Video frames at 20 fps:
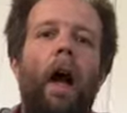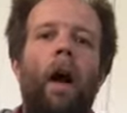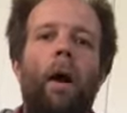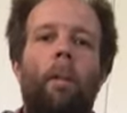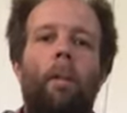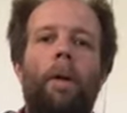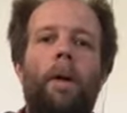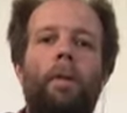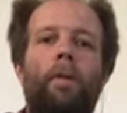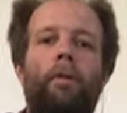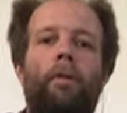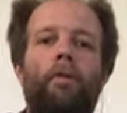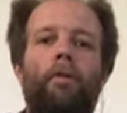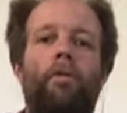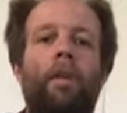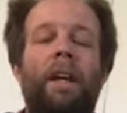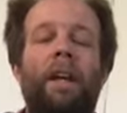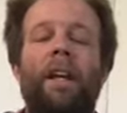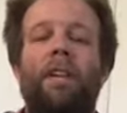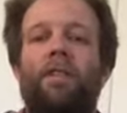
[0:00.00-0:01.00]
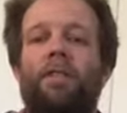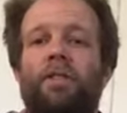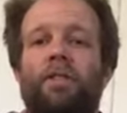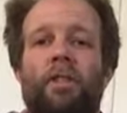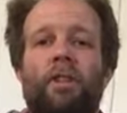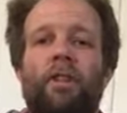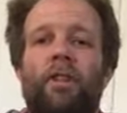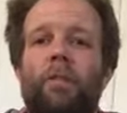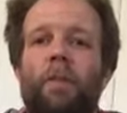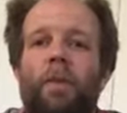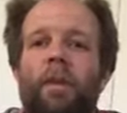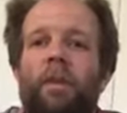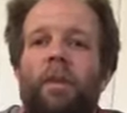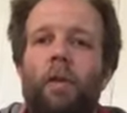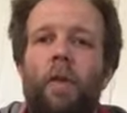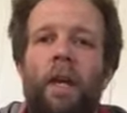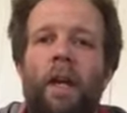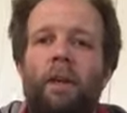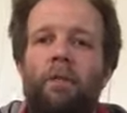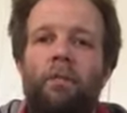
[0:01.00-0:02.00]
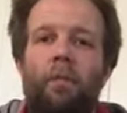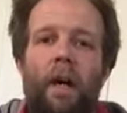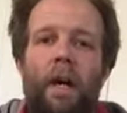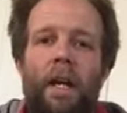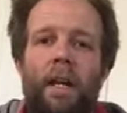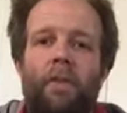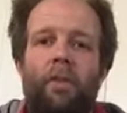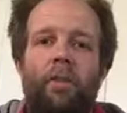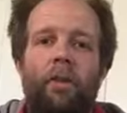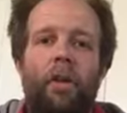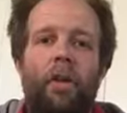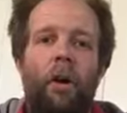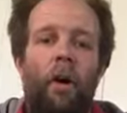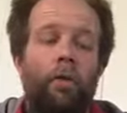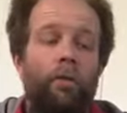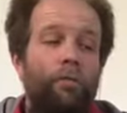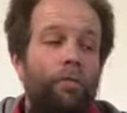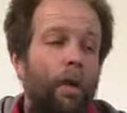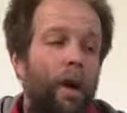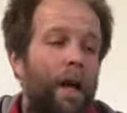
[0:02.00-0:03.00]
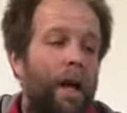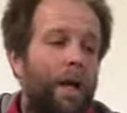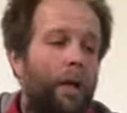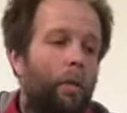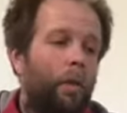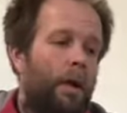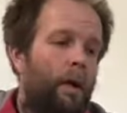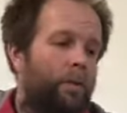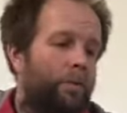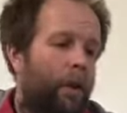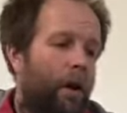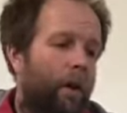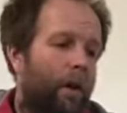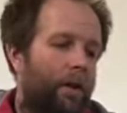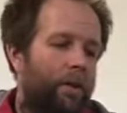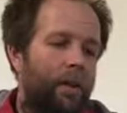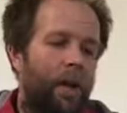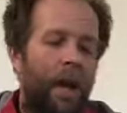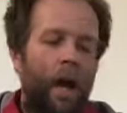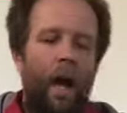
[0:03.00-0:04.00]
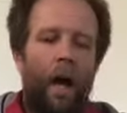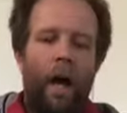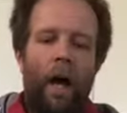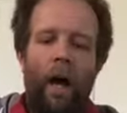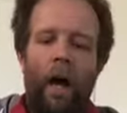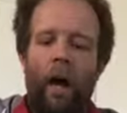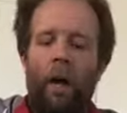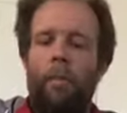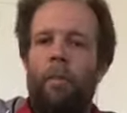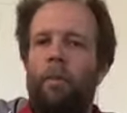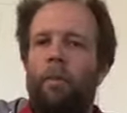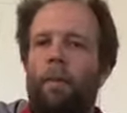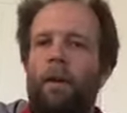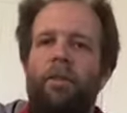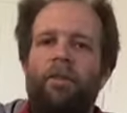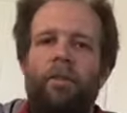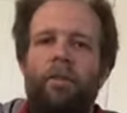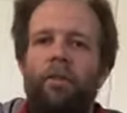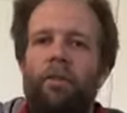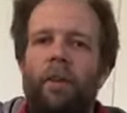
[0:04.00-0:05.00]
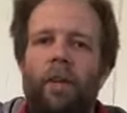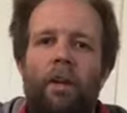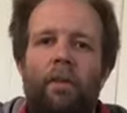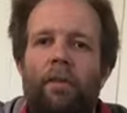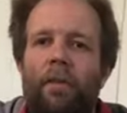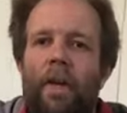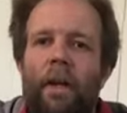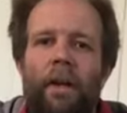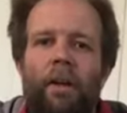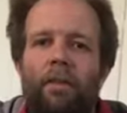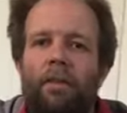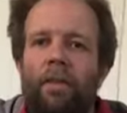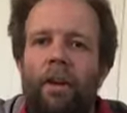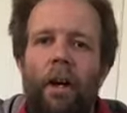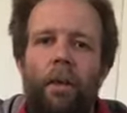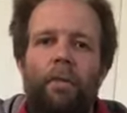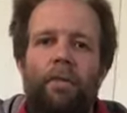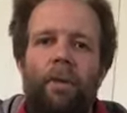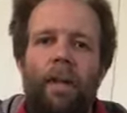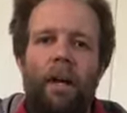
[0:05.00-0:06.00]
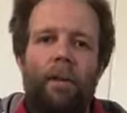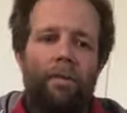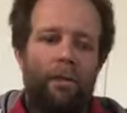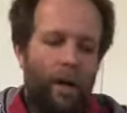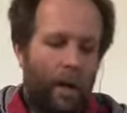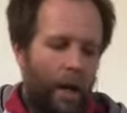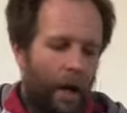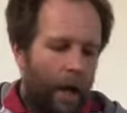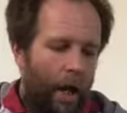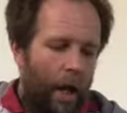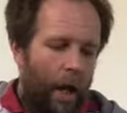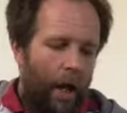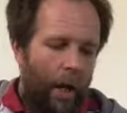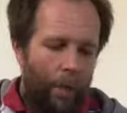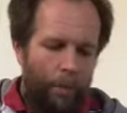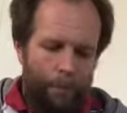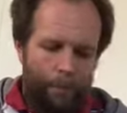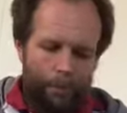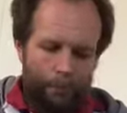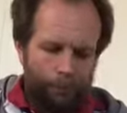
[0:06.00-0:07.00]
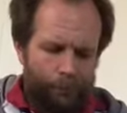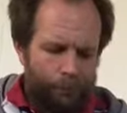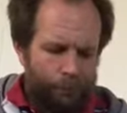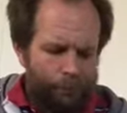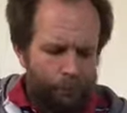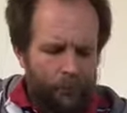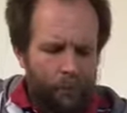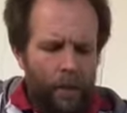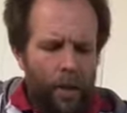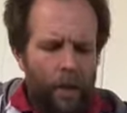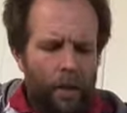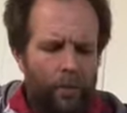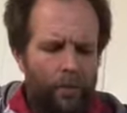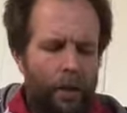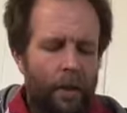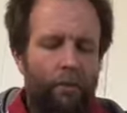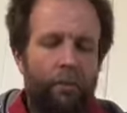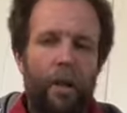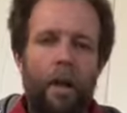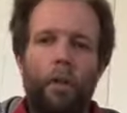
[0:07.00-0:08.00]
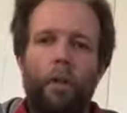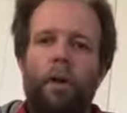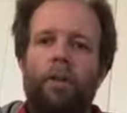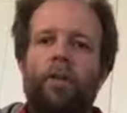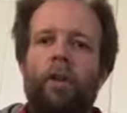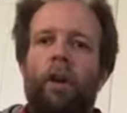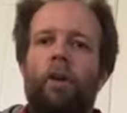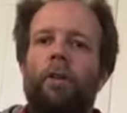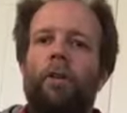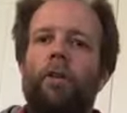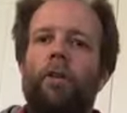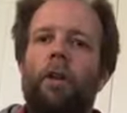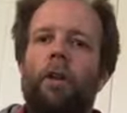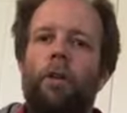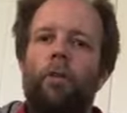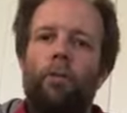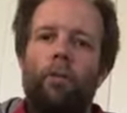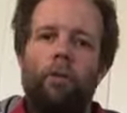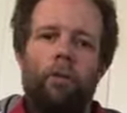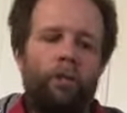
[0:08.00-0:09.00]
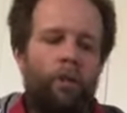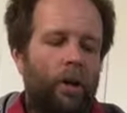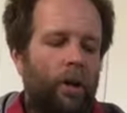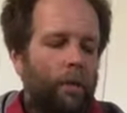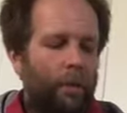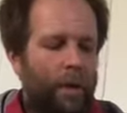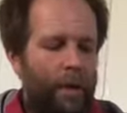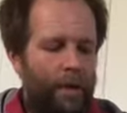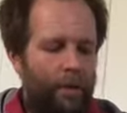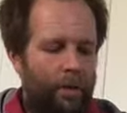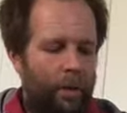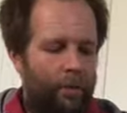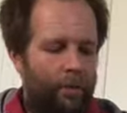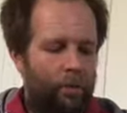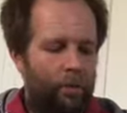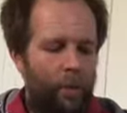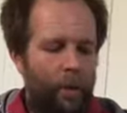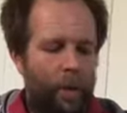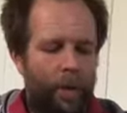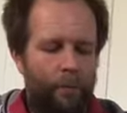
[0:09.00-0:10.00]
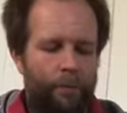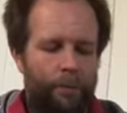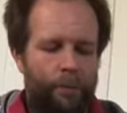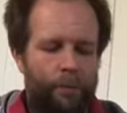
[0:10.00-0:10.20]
people that really just shouldn't have been doing it, really took it on, really worked hard, blisters on their fingers type stuff. They really worked hard on the alternate picking that I talked about,